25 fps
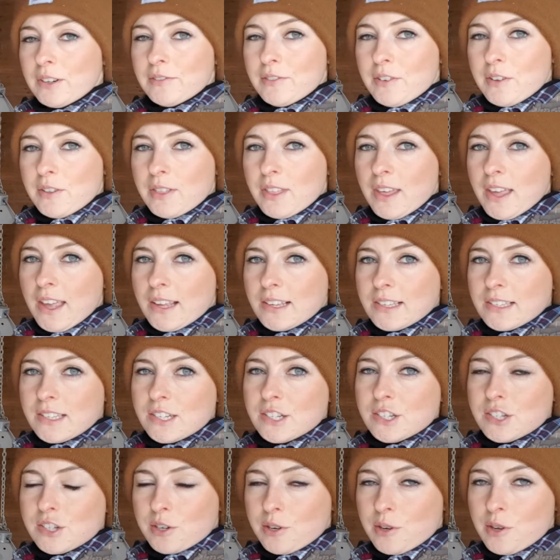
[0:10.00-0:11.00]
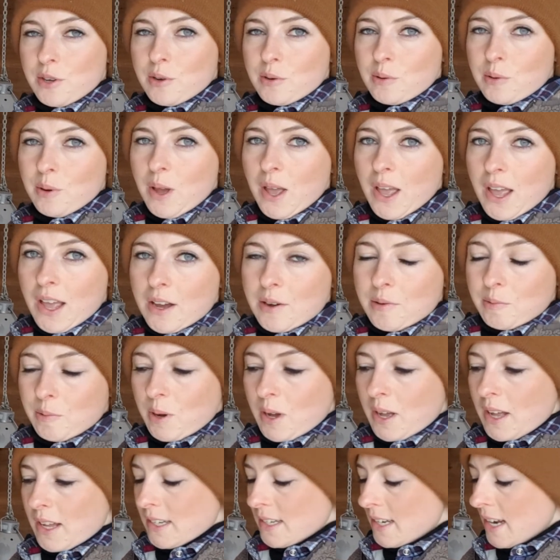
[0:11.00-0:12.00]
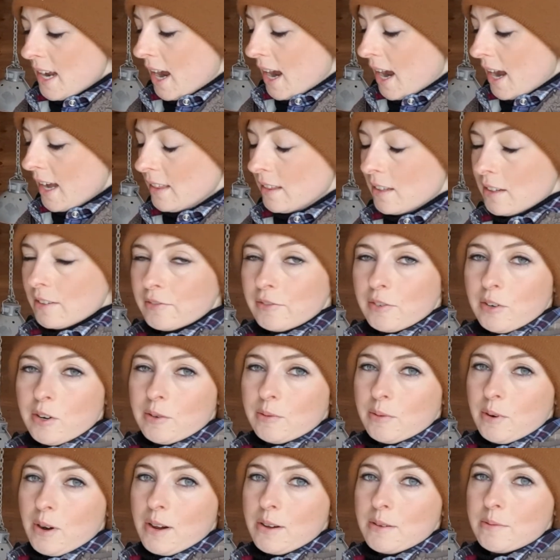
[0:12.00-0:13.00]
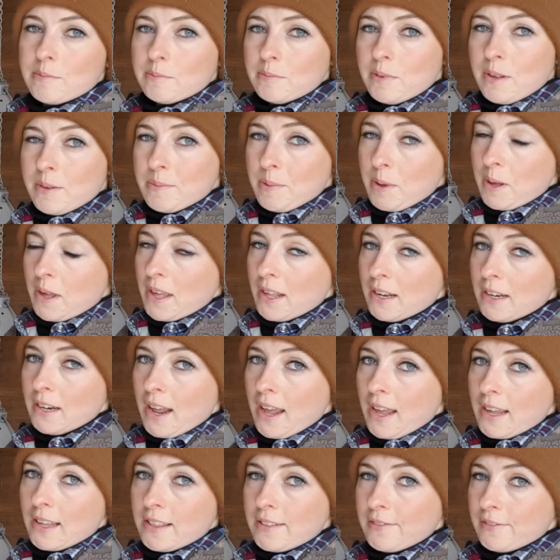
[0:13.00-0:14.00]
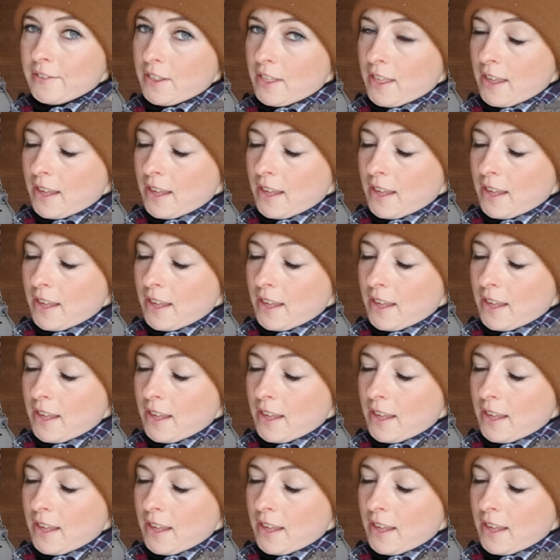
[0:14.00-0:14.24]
a few things and show you what I look for when I'm picking the eggs for the